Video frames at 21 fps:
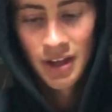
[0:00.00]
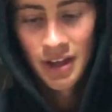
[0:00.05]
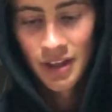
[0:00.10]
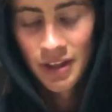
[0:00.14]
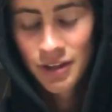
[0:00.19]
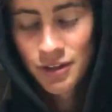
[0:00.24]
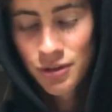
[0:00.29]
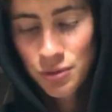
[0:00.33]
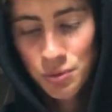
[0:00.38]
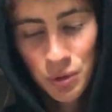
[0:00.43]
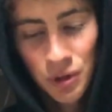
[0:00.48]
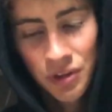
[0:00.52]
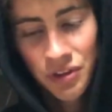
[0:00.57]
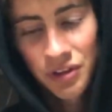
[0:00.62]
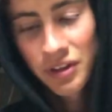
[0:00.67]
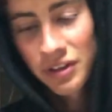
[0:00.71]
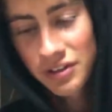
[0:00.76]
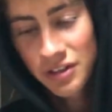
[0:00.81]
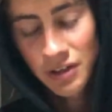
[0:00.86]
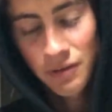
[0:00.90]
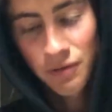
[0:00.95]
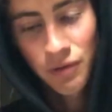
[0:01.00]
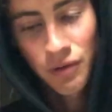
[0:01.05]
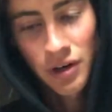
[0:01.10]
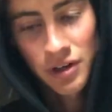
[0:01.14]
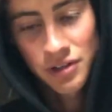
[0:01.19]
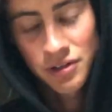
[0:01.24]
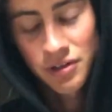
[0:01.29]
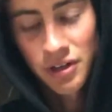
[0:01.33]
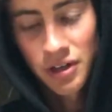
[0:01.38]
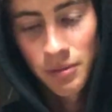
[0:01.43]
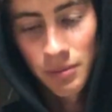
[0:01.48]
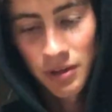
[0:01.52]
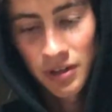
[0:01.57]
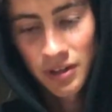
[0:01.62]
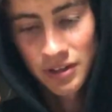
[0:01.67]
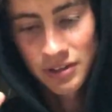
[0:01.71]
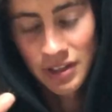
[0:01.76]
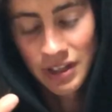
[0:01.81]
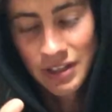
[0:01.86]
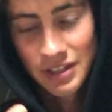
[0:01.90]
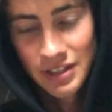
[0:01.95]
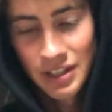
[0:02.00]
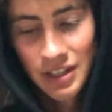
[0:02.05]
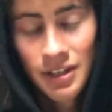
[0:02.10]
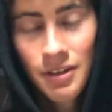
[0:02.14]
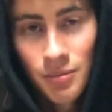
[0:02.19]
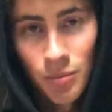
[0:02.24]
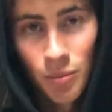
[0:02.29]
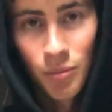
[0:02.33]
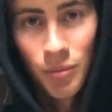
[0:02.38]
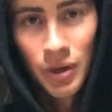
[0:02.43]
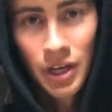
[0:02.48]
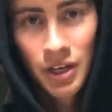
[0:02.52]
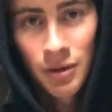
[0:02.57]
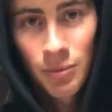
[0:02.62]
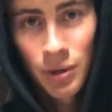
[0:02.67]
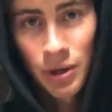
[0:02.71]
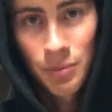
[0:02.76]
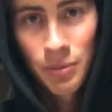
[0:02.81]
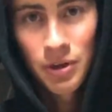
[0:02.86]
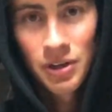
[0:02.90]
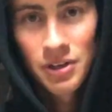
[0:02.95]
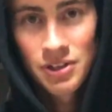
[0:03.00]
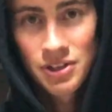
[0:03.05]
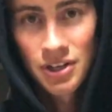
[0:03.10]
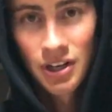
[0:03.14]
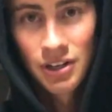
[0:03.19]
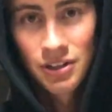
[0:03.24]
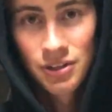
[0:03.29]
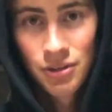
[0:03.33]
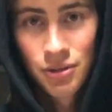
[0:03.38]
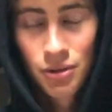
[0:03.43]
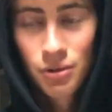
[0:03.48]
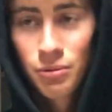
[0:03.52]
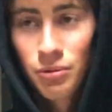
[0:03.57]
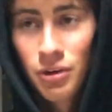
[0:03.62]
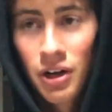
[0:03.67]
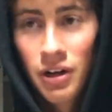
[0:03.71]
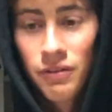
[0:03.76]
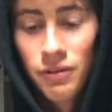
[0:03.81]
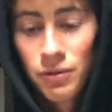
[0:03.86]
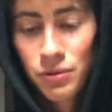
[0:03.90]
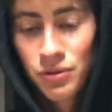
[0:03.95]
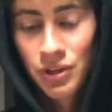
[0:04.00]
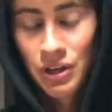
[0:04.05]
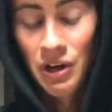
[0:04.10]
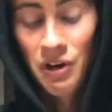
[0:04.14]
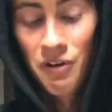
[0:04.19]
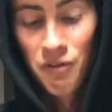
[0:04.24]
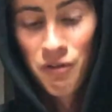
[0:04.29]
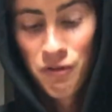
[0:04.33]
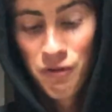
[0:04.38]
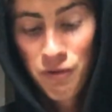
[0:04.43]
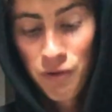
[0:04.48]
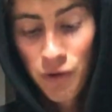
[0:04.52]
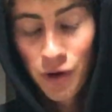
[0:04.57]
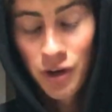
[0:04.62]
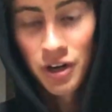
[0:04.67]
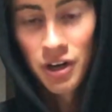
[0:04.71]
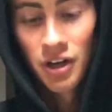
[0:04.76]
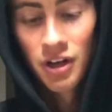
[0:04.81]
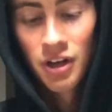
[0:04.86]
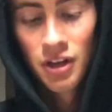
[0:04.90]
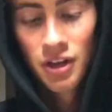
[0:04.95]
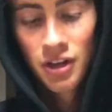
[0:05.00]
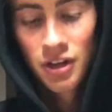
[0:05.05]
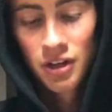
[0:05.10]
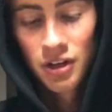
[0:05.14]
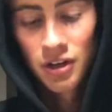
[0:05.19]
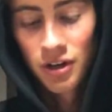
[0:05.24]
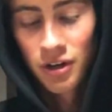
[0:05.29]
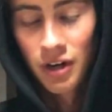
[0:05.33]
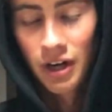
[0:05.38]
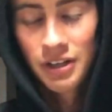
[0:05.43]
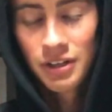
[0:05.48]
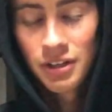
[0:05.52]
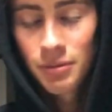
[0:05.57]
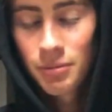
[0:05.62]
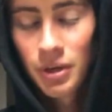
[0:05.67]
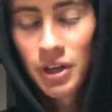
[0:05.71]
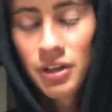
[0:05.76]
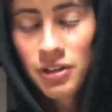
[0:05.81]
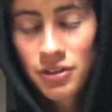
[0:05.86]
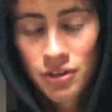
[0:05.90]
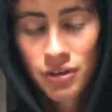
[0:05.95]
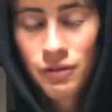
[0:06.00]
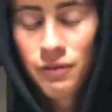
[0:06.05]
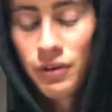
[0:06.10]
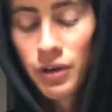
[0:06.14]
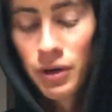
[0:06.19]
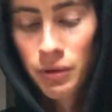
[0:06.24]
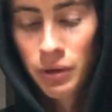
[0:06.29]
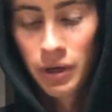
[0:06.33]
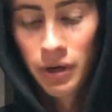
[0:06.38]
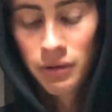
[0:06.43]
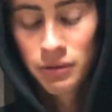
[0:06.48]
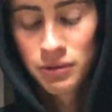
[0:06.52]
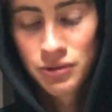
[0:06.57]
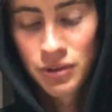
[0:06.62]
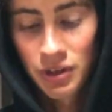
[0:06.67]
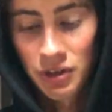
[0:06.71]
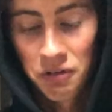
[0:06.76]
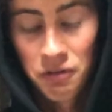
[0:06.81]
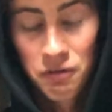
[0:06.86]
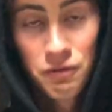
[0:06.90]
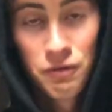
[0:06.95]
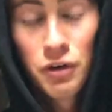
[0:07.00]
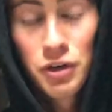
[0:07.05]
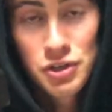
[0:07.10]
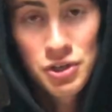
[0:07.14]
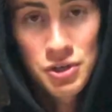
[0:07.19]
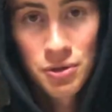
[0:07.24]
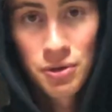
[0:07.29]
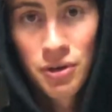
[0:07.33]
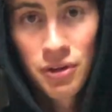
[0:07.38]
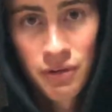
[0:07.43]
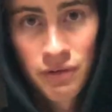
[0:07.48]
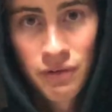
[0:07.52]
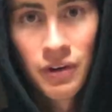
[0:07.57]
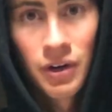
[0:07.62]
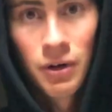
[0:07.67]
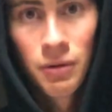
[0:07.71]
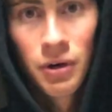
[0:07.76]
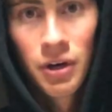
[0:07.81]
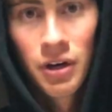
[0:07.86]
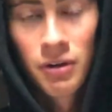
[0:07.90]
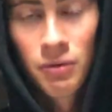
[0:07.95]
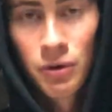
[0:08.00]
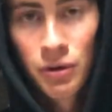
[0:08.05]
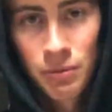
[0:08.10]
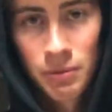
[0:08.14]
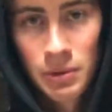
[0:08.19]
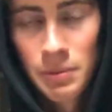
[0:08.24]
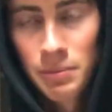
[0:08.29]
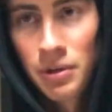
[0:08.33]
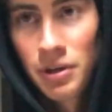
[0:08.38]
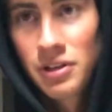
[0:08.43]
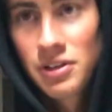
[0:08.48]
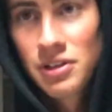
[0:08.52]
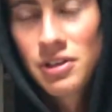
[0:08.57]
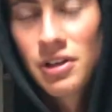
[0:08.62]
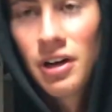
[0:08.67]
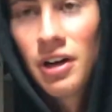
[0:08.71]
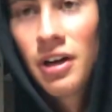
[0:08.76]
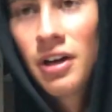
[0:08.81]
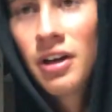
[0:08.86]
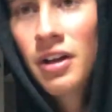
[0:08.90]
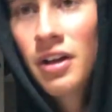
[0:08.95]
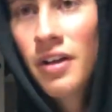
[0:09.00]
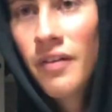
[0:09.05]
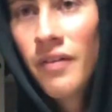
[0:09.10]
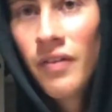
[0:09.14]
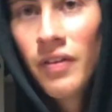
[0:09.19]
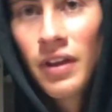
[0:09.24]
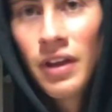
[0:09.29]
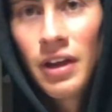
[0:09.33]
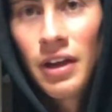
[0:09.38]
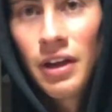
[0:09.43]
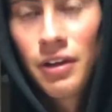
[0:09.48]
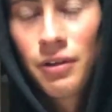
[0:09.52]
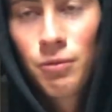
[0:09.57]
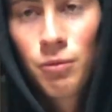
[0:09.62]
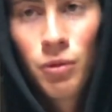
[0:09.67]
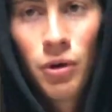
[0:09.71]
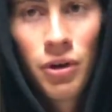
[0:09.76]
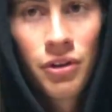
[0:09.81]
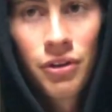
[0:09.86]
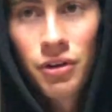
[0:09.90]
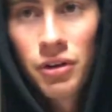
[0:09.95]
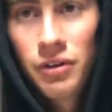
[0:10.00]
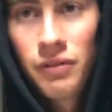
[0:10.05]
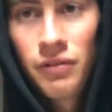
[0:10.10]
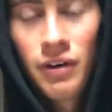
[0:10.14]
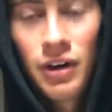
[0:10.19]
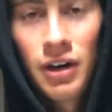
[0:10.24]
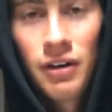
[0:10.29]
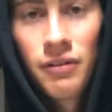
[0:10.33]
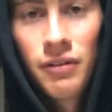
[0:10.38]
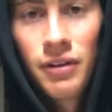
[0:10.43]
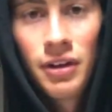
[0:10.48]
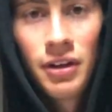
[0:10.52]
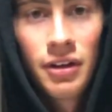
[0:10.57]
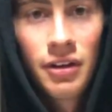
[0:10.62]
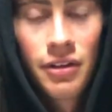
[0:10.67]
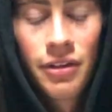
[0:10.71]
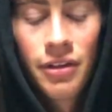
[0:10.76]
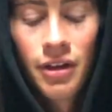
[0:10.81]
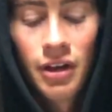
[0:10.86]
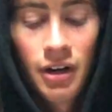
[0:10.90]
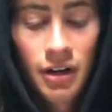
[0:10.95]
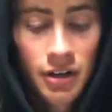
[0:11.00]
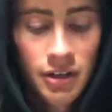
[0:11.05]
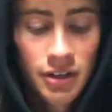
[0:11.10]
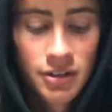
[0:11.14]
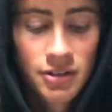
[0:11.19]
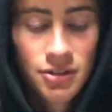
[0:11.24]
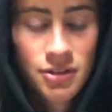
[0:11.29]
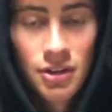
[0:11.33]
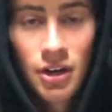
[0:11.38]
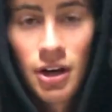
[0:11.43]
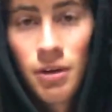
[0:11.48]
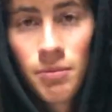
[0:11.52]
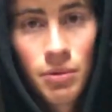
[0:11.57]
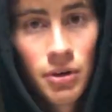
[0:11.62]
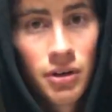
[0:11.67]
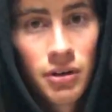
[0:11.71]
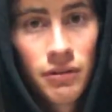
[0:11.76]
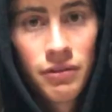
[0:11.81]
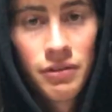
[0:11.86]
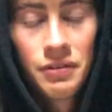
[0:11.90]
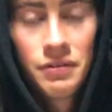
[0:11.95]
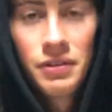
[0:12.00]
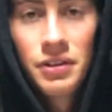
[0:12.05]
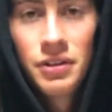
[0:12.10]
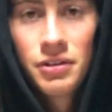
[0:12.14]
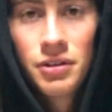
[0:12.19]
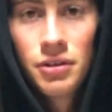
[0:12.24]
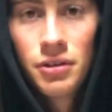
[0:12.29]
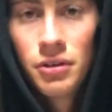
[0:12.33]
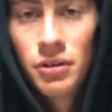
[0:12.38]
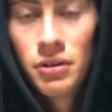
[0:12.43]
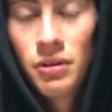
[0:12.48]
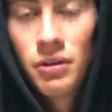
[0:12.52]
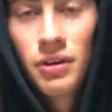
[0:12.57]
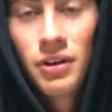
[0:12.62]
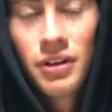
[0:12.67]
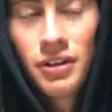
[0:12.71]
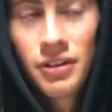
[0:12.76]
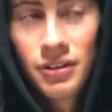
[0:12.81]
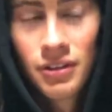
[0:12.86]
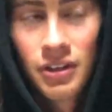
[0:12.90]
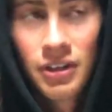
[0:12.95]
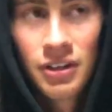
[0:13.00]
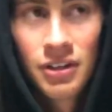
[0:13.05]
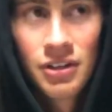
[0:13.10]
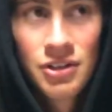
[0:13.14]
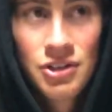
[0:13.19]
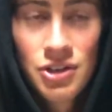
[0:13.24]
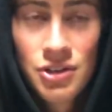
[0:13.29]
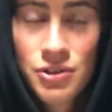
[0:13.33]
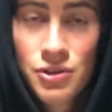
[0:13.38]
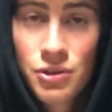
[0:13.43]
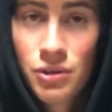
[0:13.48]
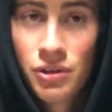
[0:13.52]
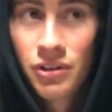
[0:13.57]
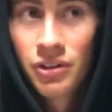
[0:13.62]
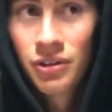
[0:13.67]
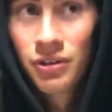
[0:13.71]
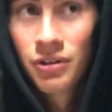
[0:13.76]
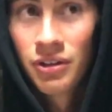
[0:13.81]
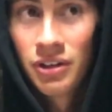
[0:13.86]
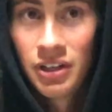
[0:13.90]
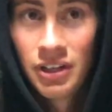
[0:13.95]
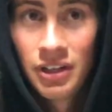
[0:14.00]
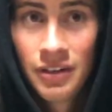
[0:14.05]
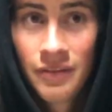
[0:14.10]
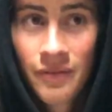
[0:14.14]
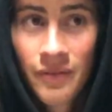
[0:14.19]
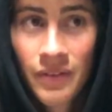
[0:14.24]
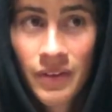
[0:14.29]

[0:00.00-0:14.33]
This is where things get frustrating because I didn't make my punch shot to the rough. It was like a foot, or I didn't make it to the fairway. I was like a foot short of the fairway with my punch shot. Had 135 in, thought I could stomp on a 52, landed just short of the green,